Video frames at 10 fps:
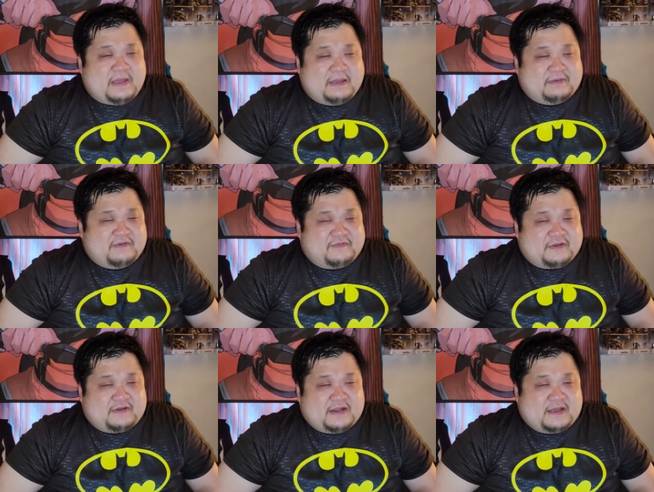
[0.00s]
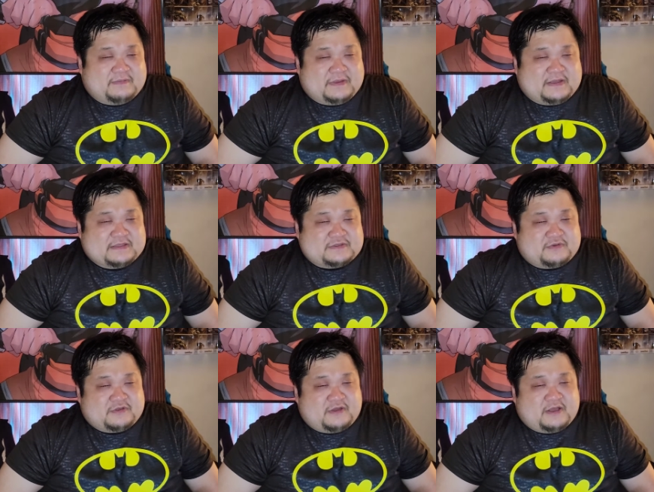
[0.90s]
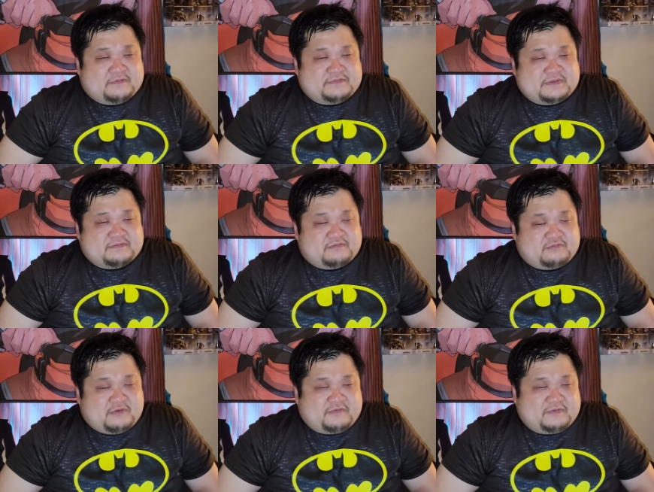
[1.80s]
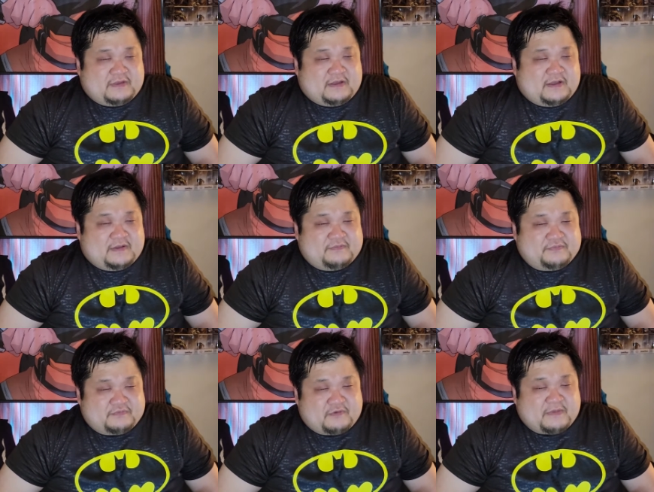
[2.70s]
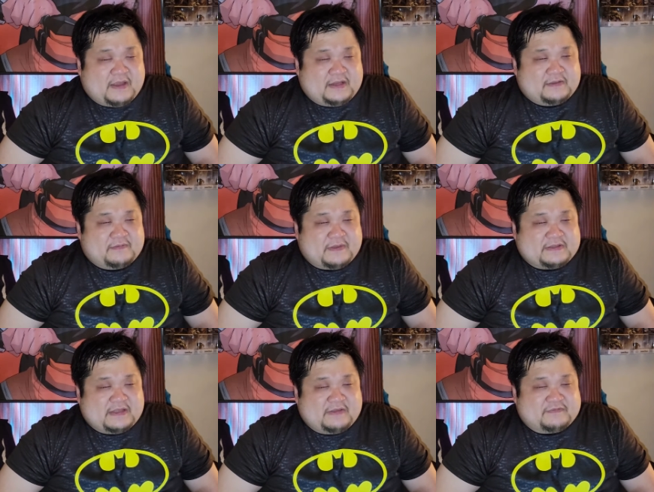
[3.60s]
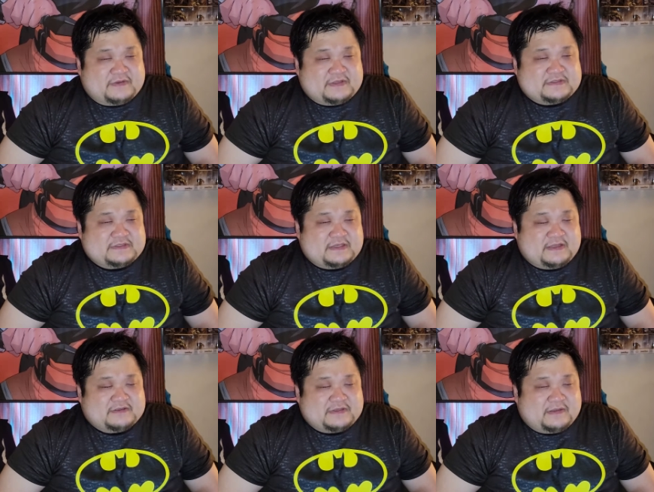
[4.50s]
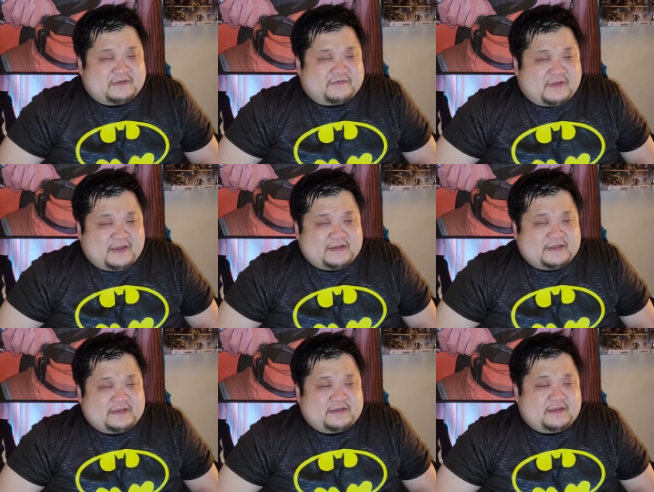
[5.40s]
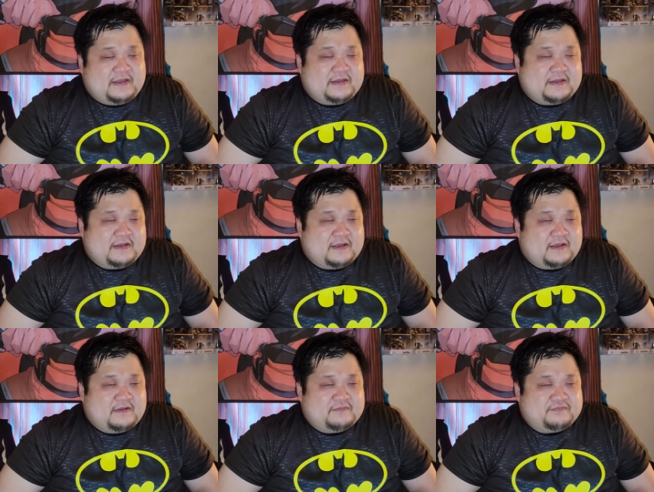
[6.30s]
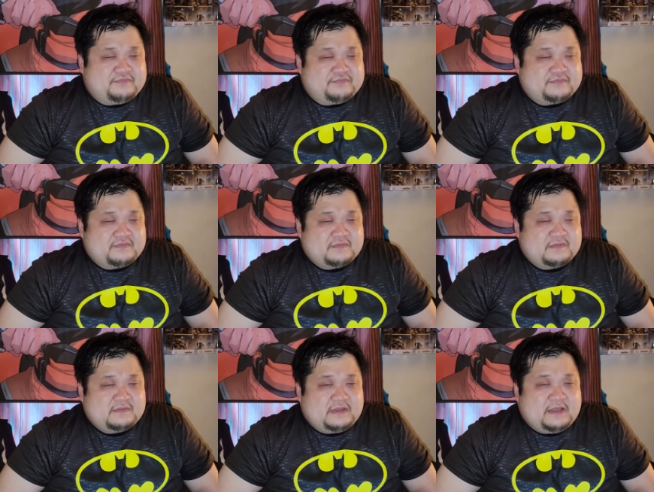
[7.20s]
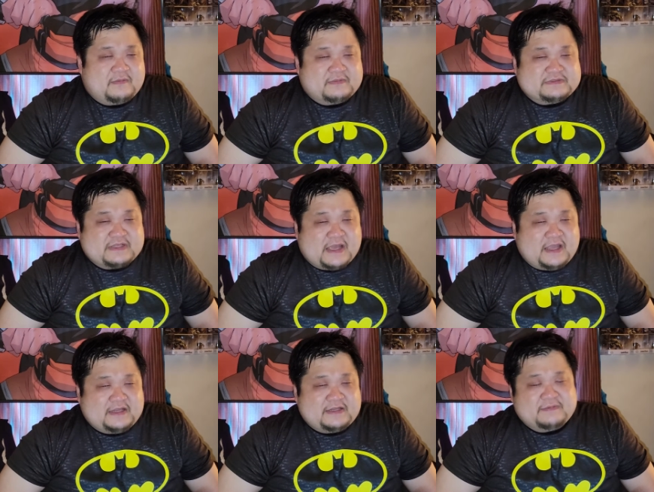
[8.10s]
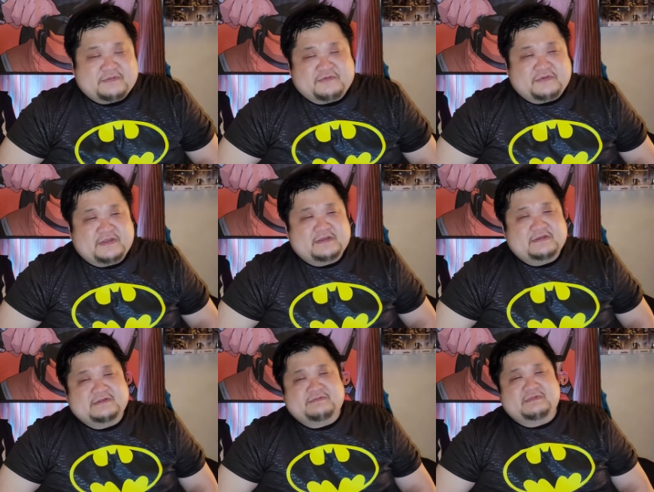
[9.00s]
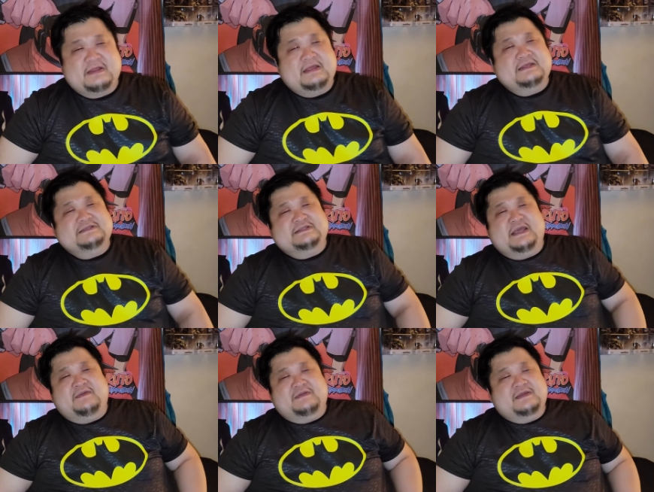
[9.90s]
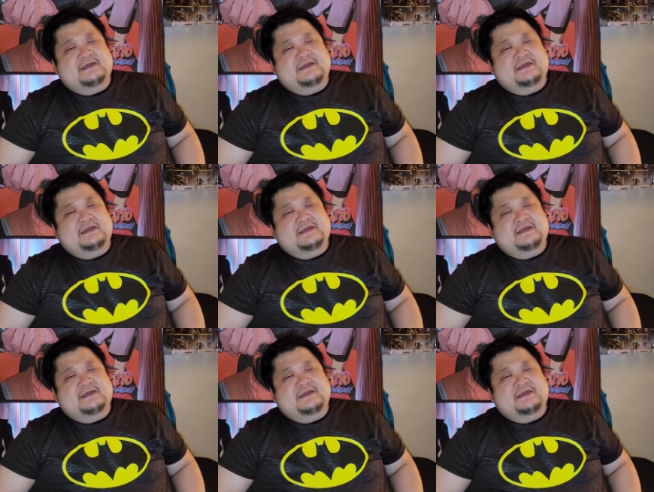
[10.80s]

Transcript: Batman figured it out because the Riddler helped him with reminding him about the evidence, and he was able to find it. And then he almost died in the movie, saved.